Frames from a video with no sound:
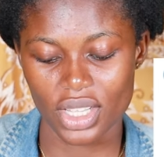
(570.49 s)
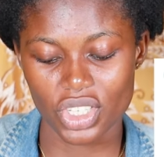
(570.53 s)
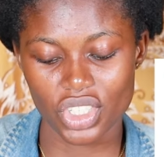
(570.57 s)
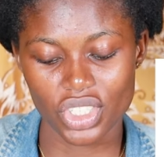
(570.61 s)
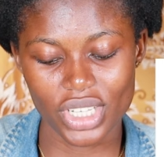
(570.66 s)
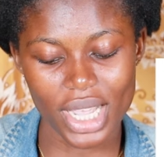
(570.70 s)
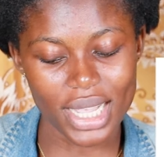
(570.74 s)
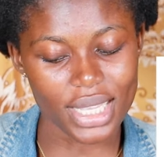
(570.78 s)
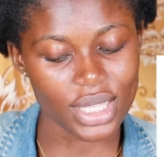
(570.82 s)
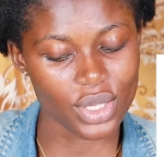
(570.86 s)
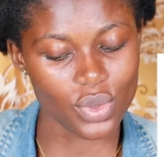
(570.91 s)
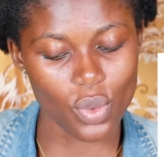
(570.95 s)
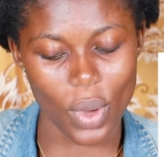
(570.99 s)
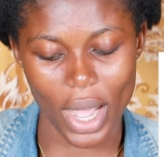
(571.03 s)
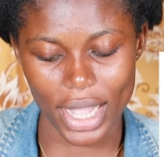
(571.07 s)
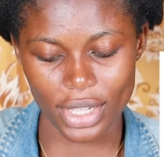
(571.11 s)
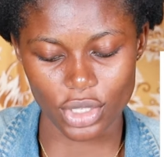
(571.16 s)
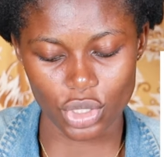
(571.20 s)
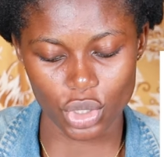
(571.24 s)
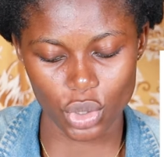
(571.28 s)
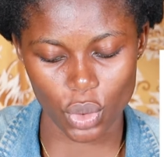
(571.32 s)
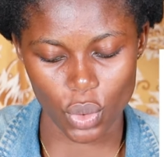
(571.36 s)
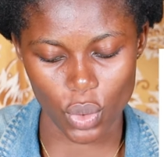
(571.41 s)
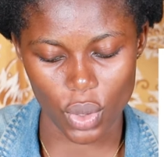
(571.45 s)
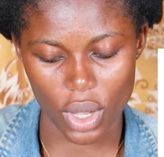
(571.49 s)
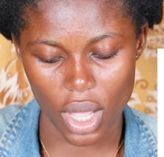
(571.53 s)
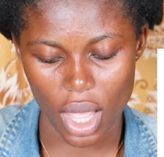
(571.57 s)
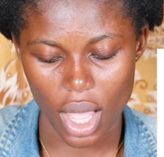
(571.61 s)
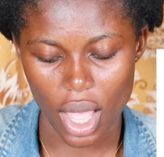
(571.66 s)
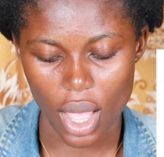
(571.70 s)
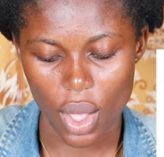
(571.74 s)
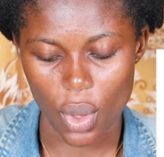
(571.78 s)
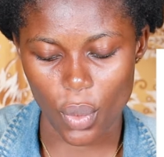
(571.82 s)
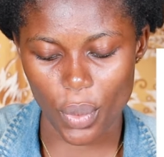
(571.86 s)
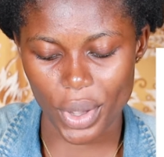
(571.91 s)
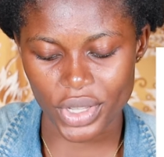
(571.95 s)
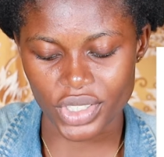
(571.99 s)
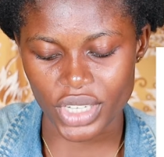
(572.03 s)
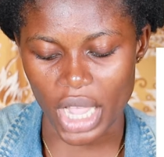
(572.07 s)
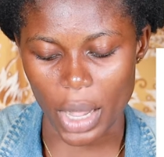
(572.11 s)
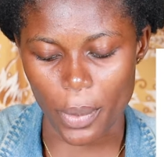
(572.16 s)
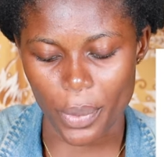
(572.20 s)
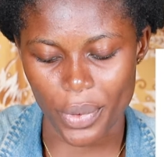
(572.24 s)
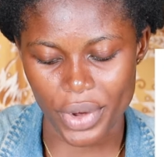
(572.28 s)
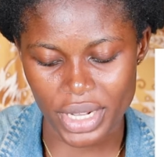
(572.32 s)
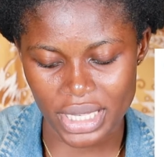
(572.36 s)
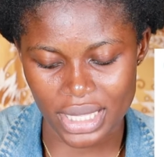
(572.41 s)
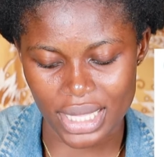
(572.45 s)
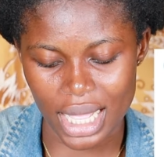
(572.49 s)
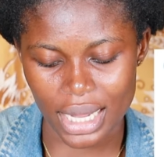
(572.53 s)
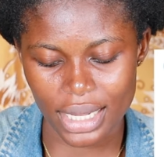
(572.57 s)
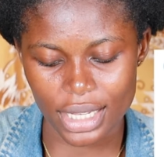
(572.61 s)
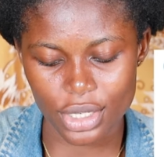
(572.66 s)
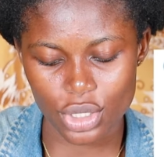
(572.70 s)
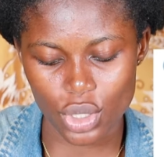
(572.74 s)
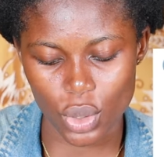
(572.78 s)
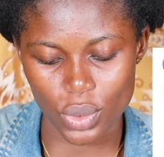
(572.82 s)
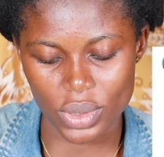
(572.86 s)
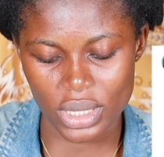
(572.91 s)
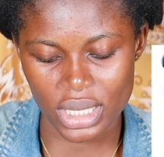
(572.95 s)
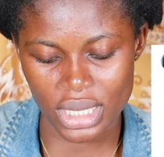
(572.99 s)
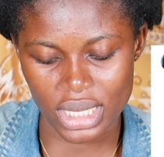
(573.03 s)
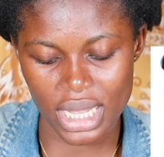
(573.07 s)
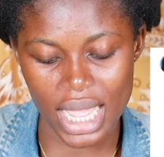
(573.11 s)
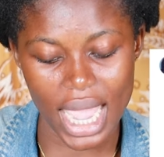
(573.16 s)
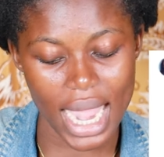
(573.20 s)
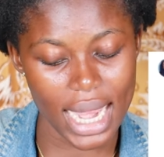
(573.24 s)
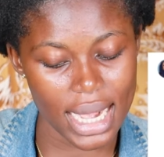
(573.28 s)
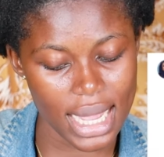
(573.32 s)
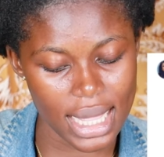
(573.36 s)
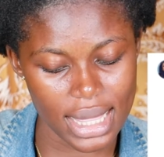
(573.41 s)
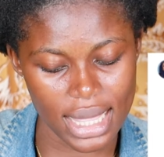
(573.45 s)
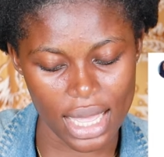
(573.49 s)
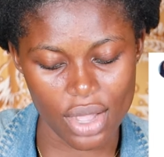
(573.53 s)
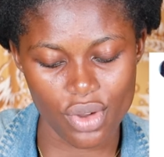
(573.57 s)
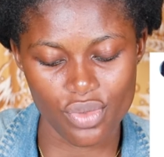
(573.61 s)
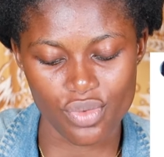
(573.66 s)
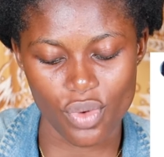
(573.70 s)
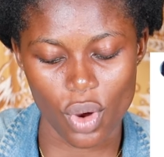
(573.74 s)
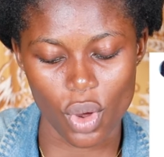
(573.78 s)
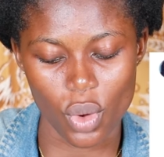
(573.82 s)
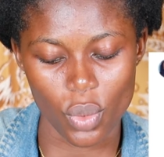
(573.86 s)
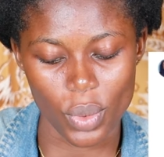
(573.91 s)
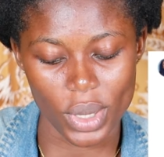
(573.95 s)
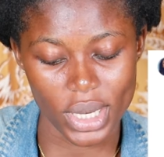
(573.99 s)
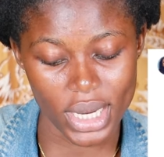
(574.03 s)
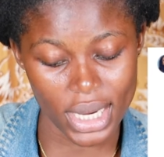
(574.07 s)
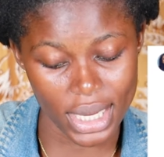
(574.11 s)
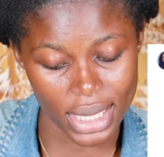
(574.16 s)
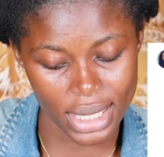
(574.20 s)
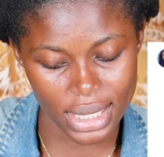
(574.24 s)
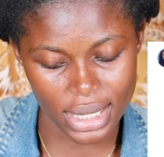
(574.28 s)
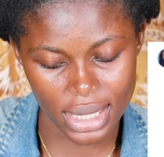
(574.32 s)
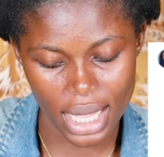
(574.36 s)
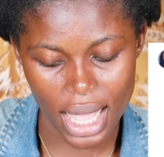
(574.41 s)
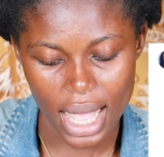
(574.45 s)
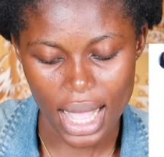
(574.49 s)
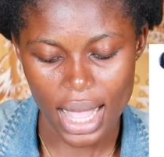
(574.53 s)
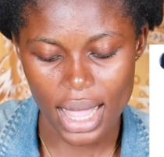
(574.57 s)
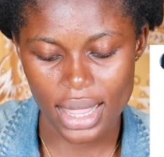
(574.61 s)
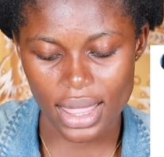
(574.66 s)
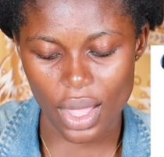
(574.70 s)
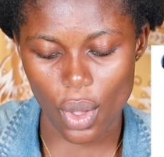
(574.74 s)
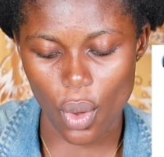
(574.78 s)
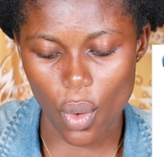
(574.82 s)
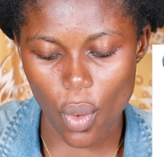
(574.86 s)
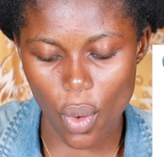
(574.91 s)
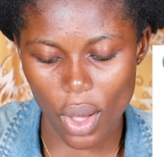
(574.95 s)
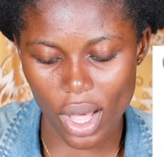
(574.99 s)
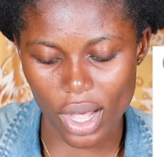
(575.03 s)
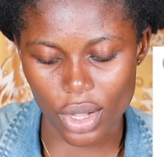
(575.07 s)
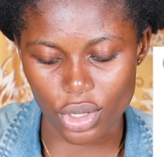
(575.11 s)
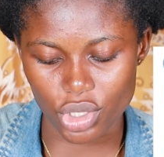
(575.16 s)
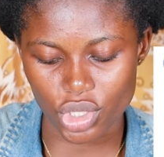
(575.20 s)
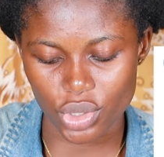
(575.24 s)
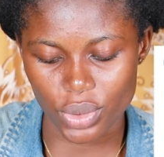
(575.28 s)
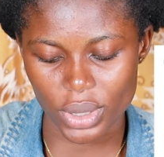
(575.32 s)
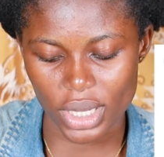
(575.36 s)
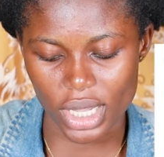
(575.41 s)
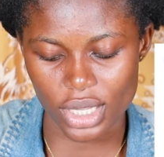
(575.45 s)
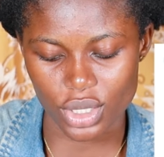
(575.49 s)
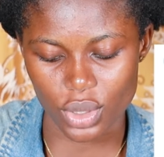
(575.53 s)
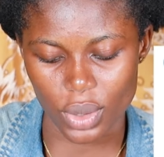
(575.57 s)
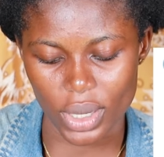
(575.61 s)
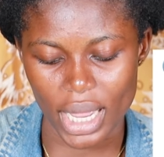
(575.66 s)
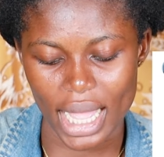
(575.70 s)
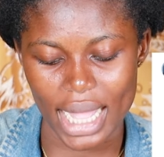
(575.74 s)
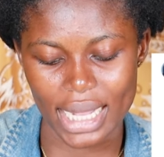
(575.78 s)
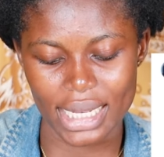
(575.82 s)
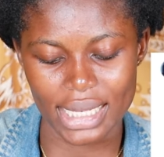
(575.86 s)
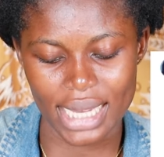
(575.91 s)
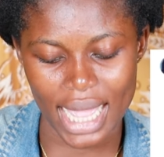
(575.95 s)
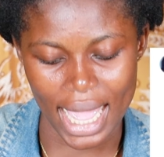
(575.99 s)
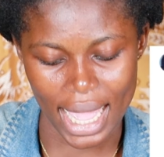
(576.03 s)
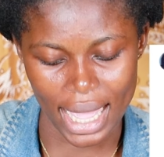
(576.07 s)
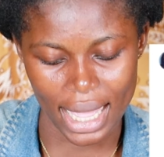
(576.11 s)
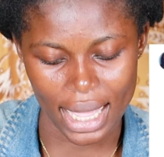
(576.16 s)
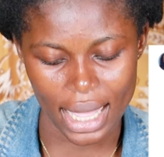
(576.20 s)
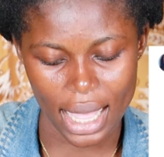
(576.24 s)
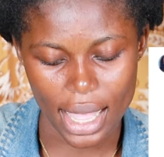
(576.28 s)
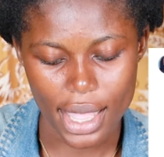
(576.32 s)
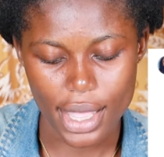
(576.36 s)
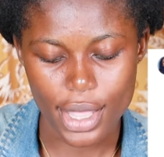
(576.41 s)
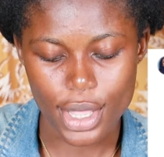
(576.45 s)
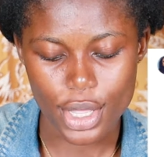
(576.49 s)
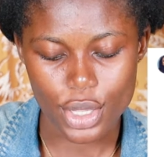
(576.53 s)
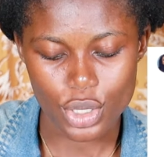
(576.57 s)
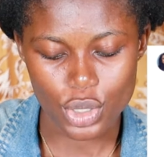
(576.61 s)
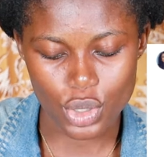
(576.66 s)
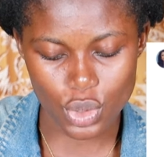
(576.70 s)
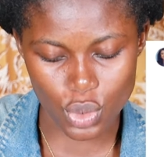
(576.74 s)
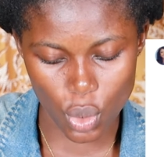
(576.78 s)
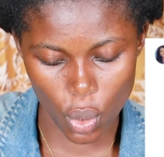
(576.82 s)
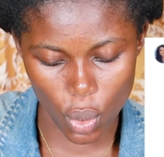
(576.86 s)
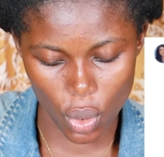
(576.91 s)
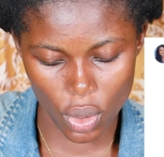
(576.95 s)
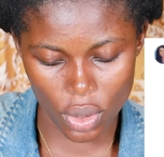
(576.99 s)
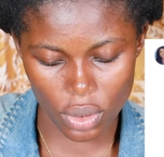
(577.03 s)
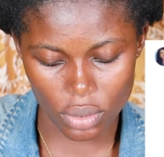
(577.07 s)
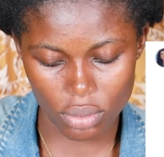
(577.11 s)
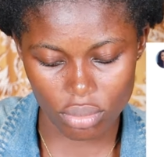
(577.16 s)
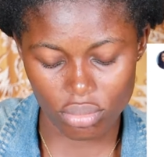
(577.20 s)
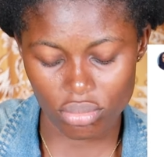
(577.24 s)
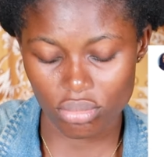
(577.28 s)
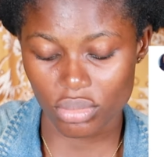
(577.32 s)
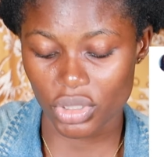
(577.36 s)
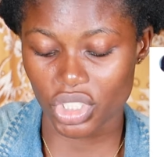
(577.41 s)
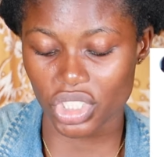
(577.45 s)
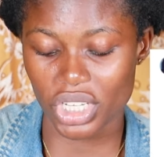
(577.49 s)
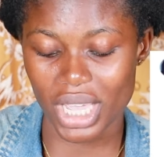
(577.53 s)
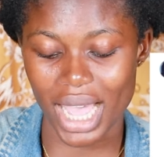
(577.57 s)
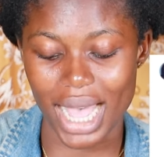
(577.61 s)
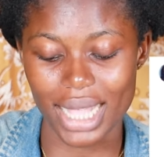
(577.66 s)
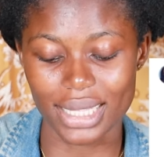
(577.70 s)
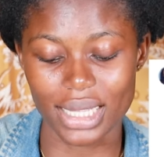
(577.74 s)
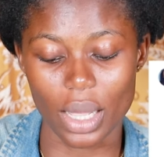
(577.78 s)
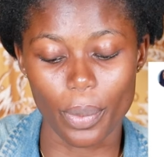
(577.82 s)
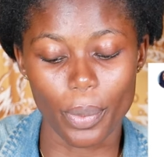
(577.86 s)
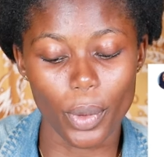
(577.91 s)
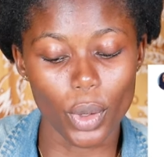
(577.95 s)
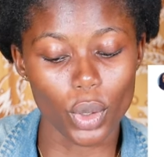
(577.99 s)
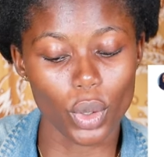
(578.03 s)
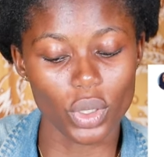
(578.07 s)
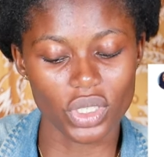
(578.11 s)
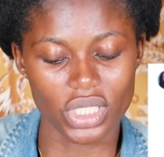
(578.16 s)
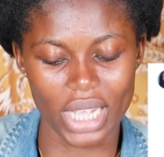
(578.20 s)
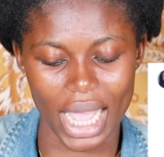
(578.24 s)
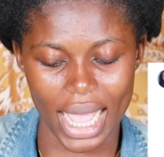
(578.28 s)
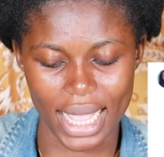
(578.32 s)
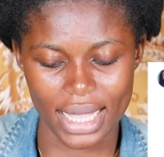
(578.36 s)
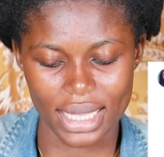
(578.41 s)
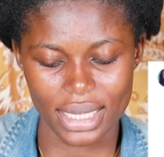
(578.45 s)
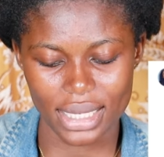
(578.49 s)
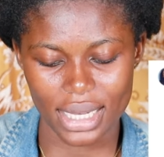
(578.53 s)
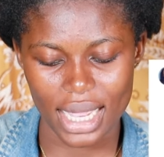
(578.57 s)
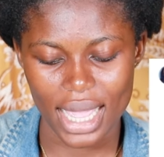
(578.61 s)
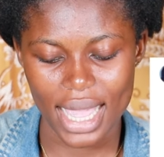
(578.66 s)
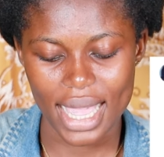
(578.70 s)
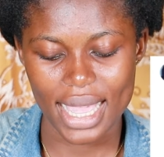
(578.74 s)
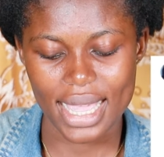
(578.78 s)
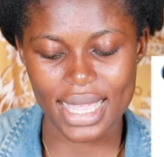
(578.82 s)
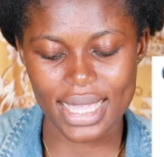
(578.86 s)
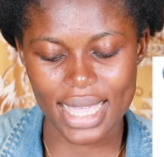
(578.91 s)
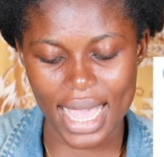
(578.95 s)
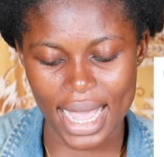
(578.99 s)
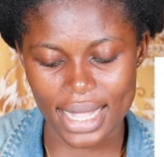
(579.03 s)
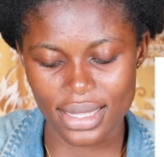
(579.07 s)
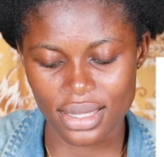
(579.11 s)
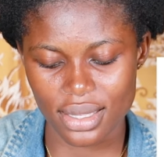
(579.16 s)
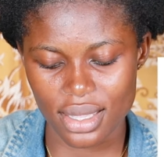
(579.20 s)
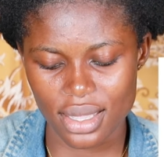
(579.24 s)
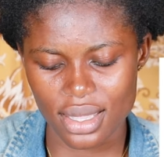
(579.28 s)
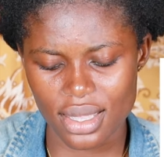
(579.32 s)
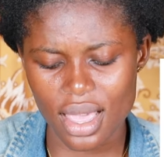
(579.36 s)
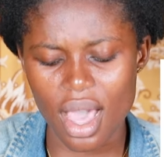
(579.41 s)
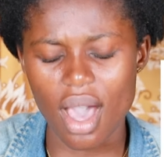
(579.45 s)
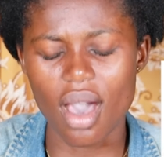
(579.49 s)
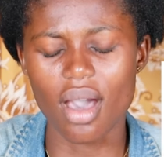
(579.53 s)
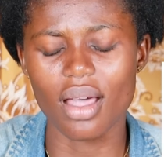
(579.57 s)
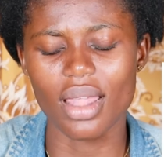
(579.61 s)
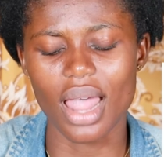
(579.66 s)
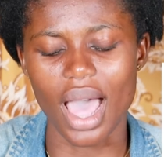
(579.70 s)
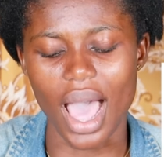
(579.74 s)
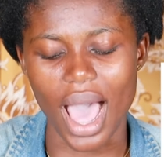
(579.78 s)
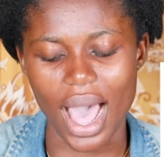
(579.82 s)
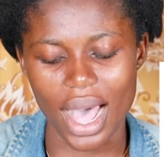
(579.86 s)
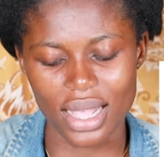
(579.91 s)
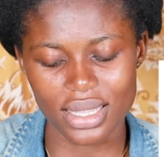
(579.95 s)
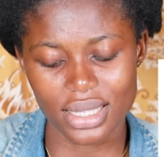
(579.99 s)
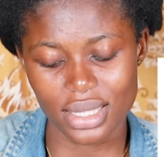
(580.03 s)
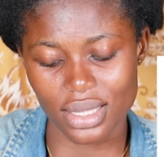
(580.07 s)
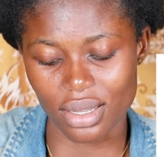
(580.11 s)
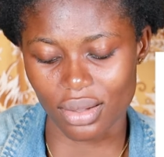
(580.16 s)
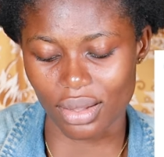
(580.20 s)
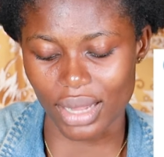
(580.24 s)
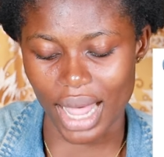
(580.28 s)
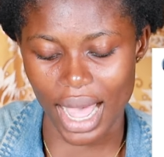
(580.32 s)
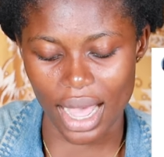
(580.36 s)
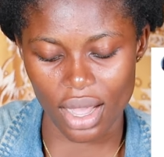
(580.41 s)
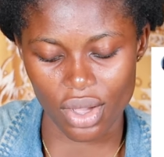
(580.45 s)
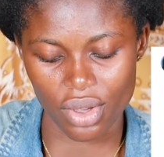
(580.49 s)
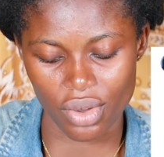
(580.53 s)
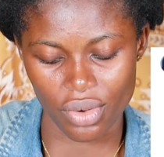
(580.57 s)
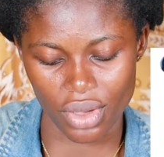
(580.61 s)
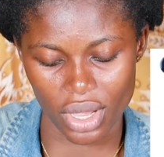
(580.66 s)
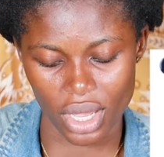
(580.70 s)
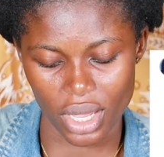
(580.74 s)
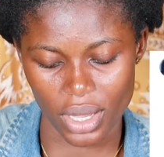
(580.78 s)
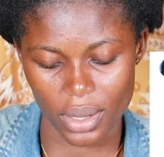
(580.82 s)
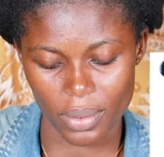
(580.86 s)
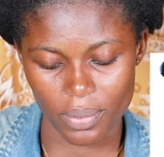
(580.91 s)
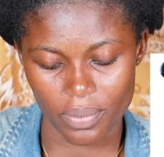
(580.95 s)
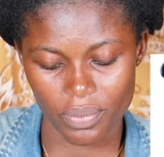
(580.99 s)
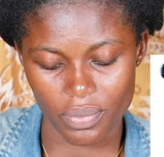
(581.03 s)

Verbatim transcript: Just one joke, which I personally don't see anything wrong with it. The whole country is on her neck. So she has apologized. Yet, y'all are still angry.